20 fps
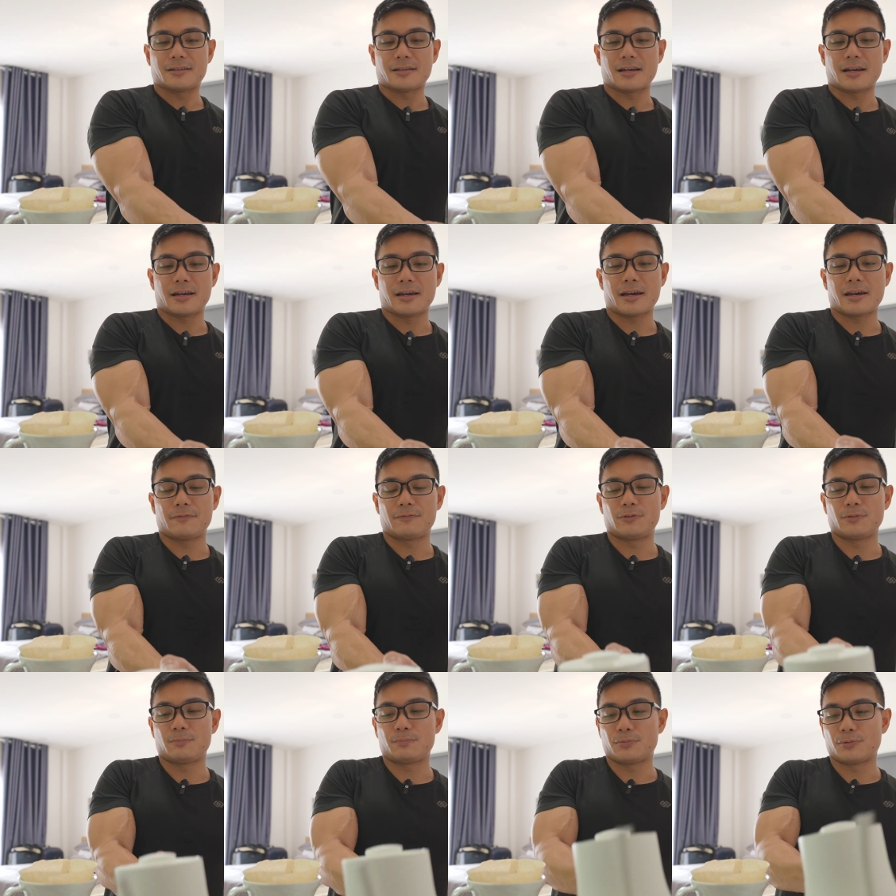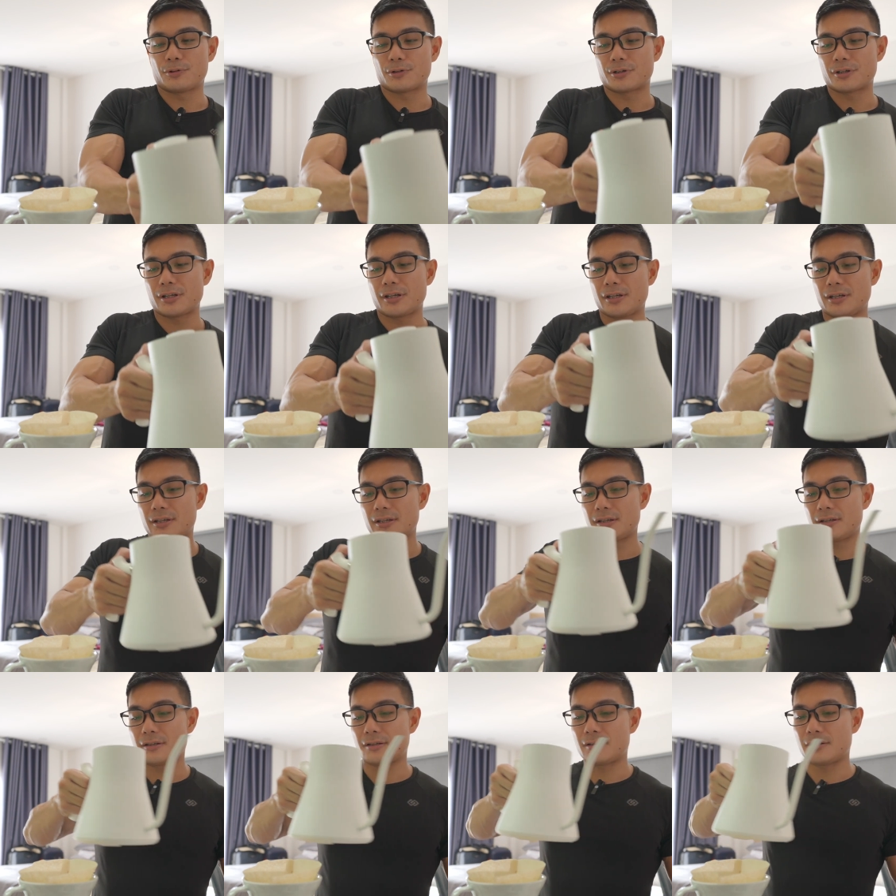I have to pour
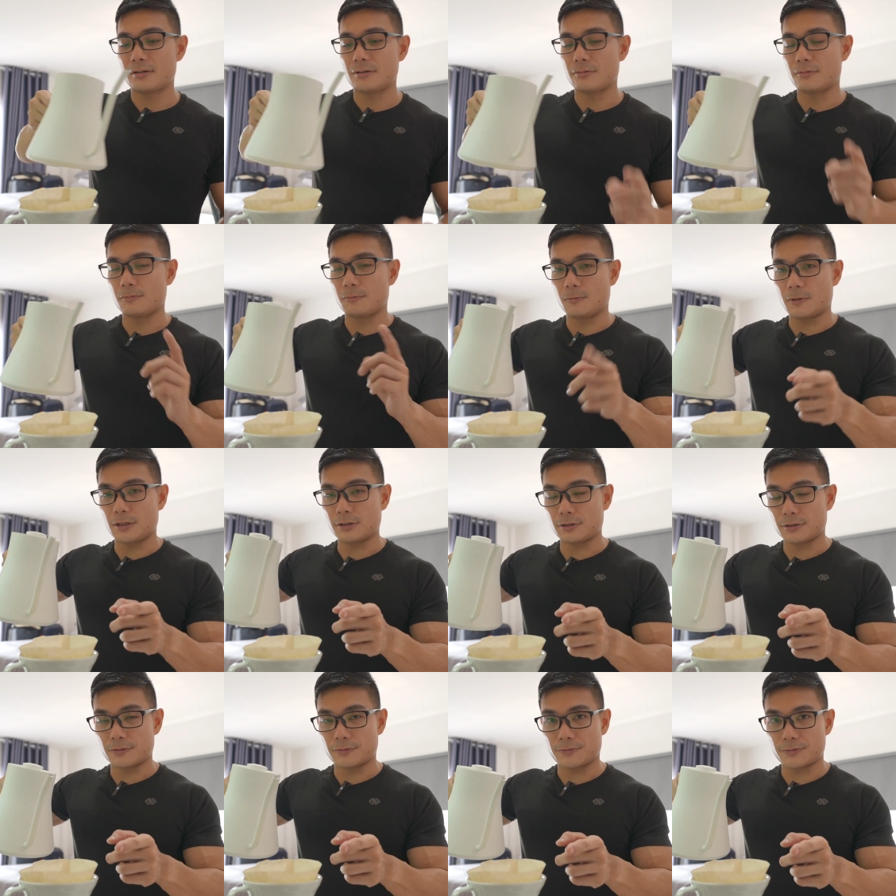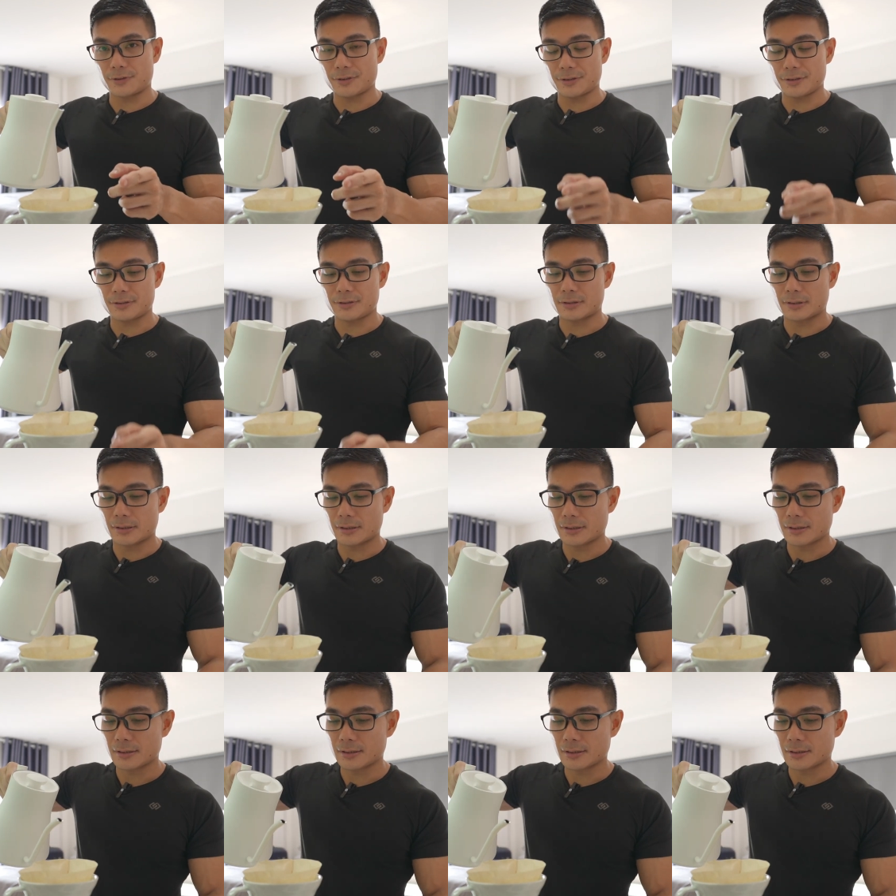in water first